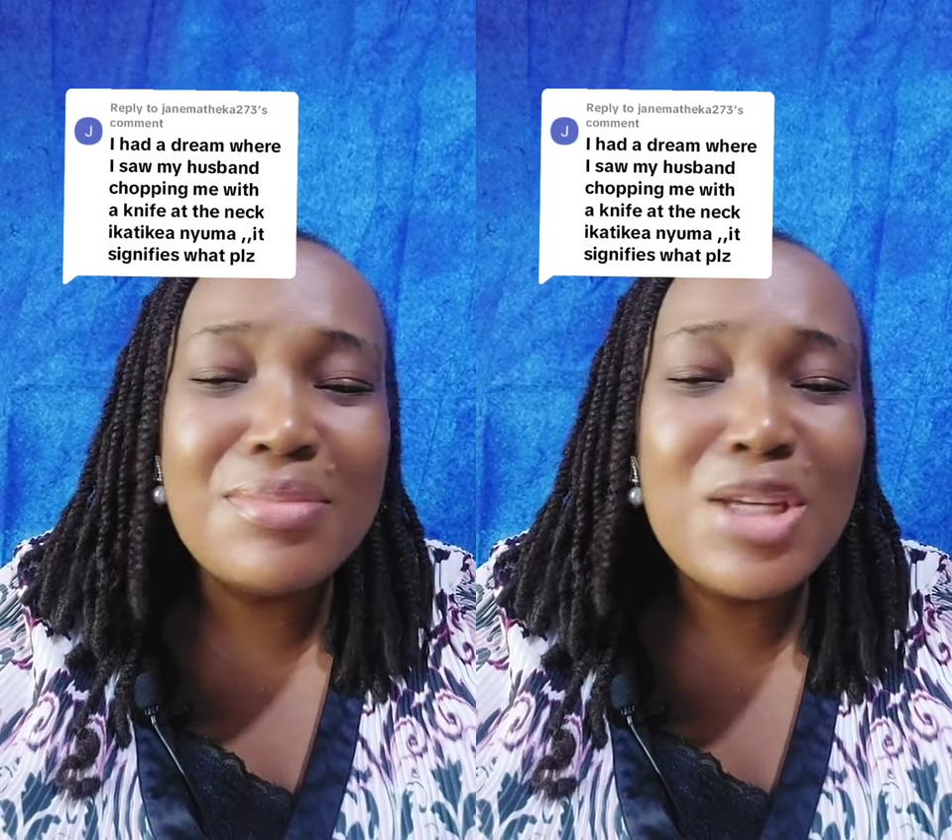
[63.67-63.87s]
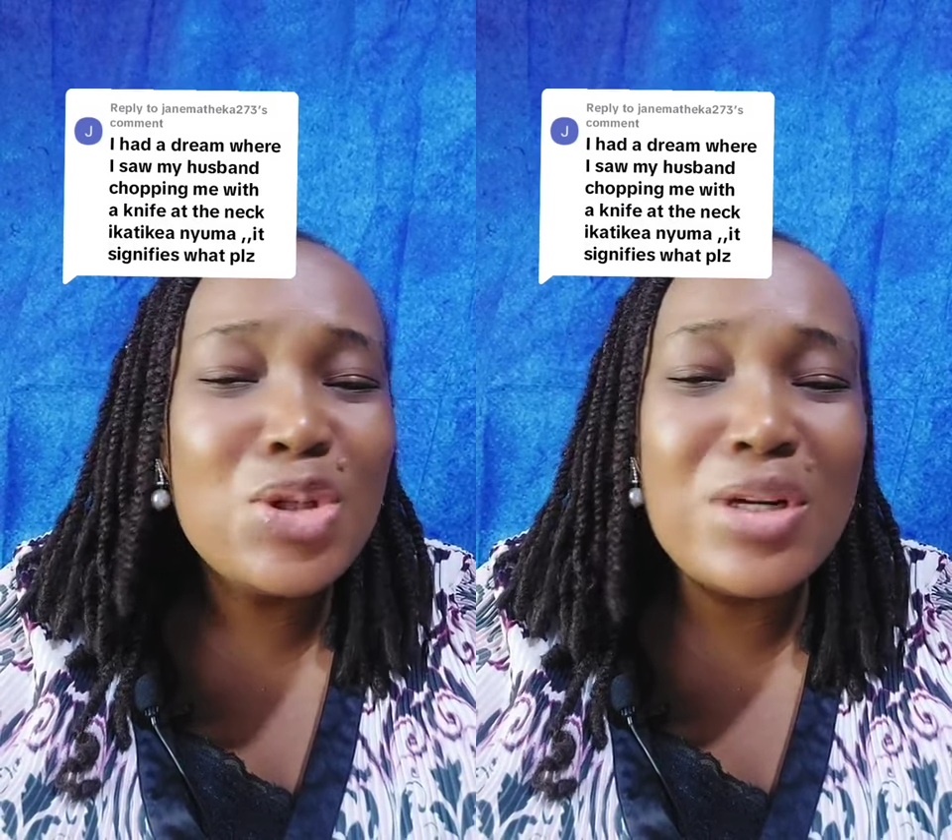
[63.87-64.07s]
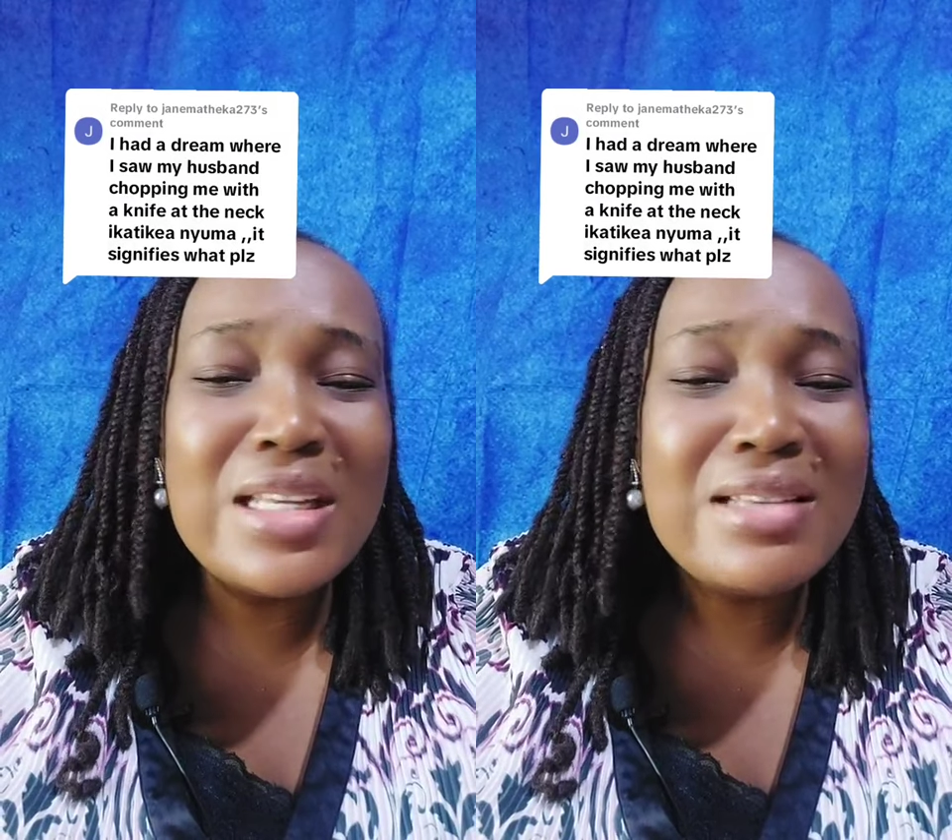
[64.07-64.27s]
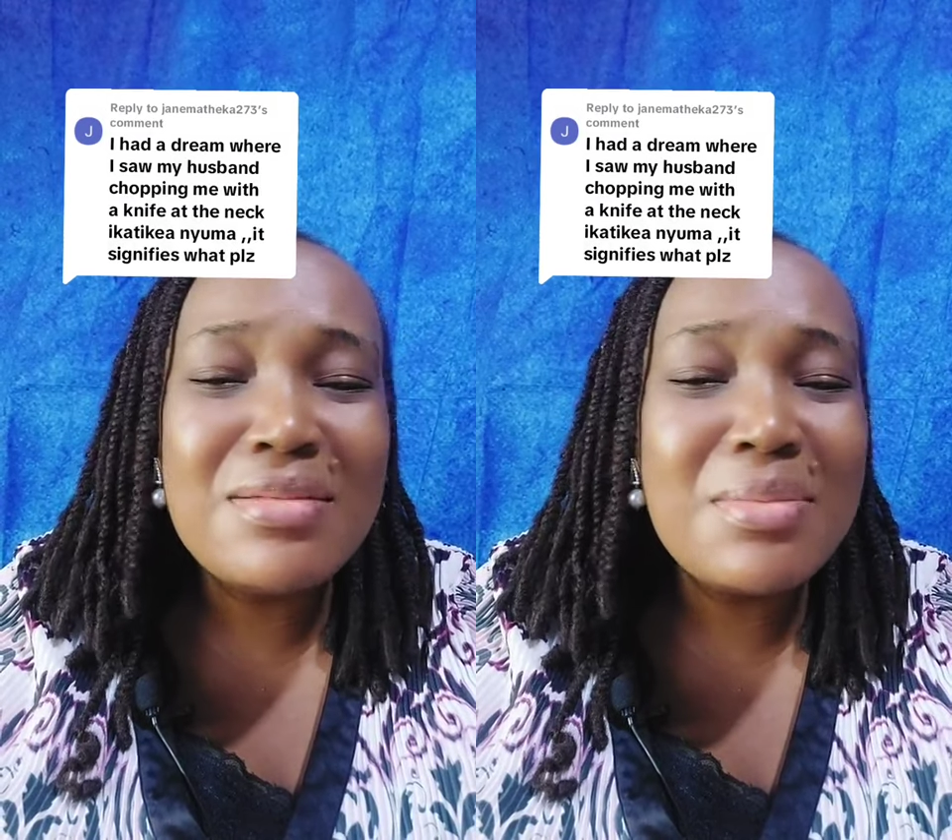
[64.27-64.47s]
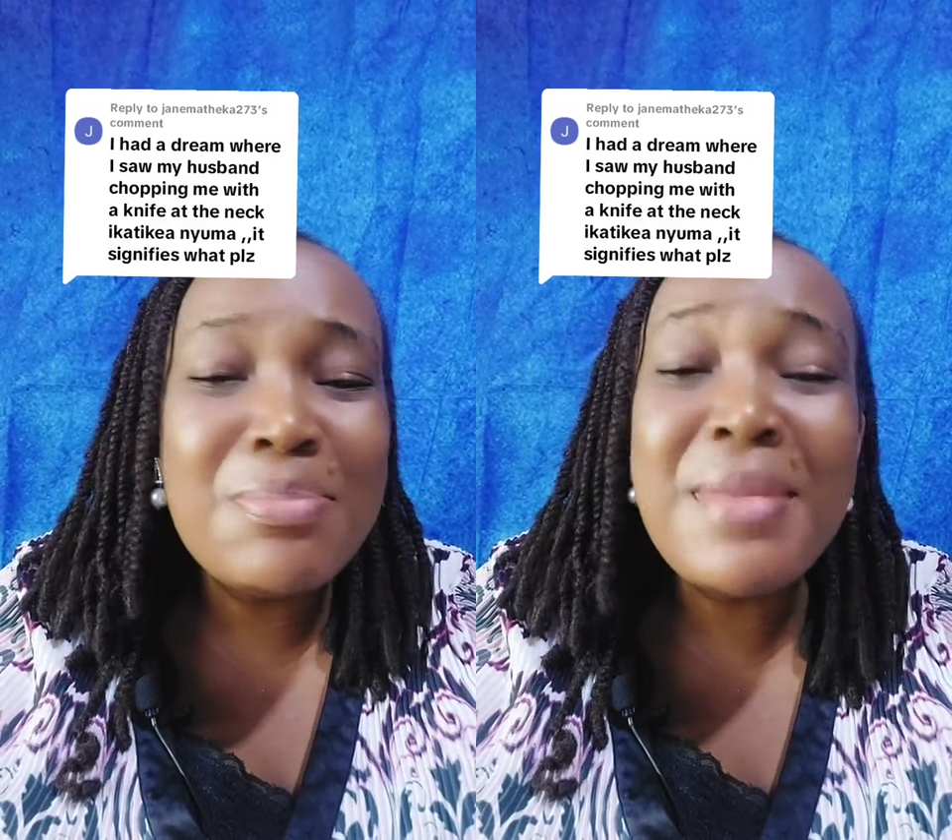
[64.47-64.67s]

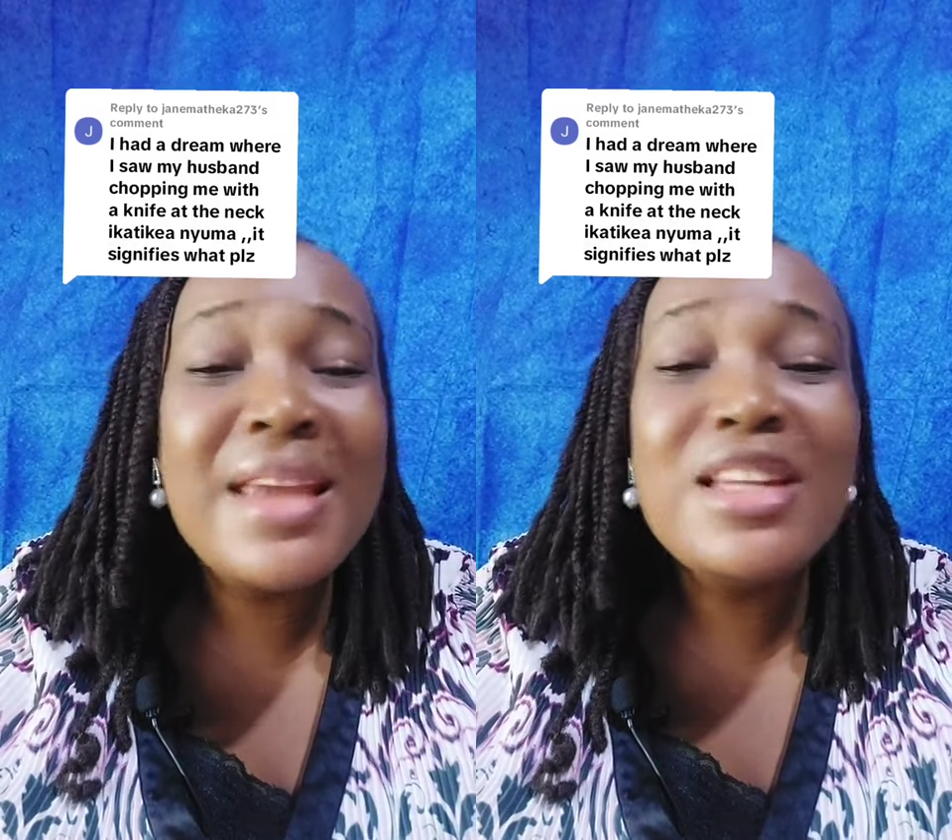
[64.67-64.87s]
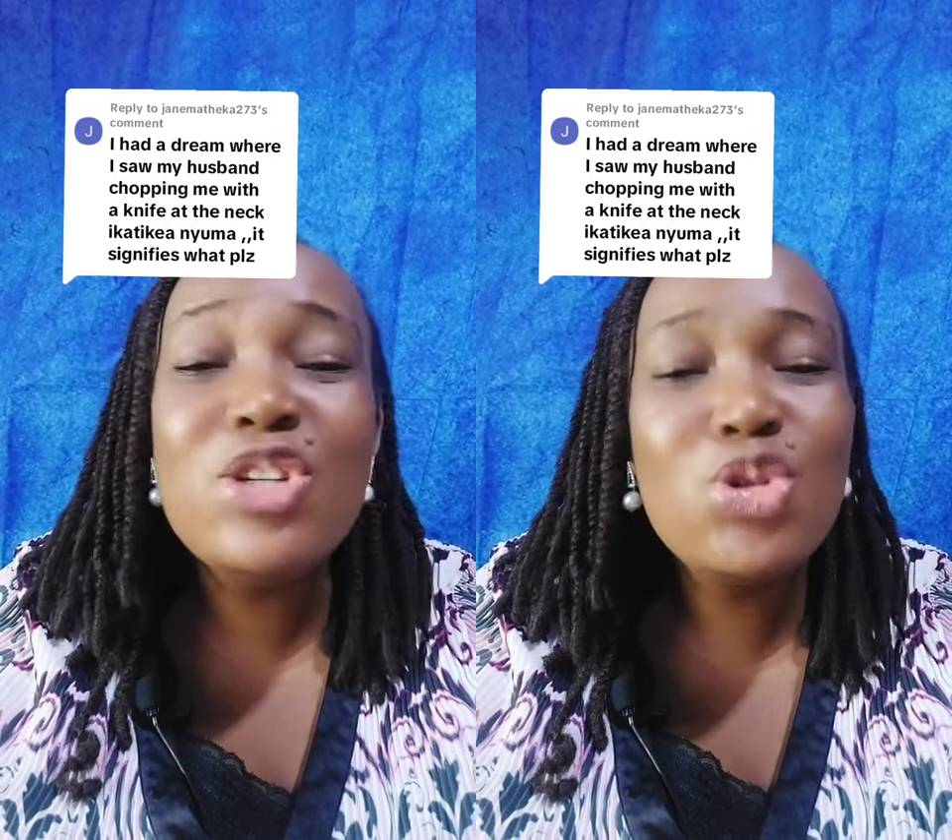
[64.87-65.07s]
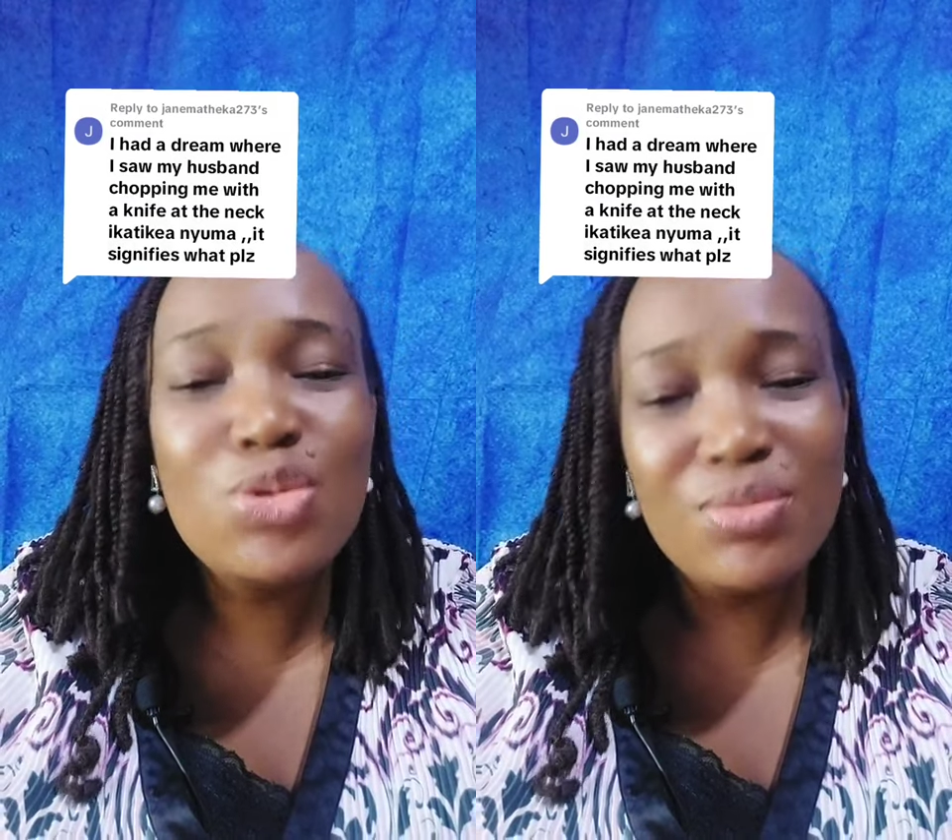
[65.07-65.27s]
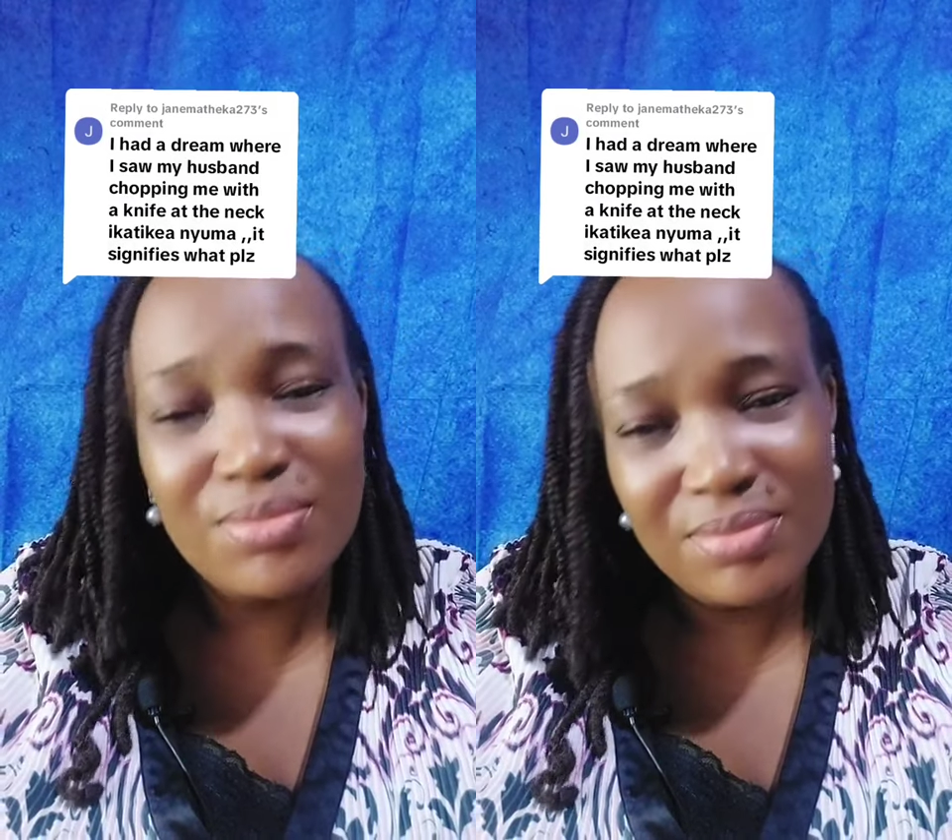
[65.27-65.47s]
majorly men issue.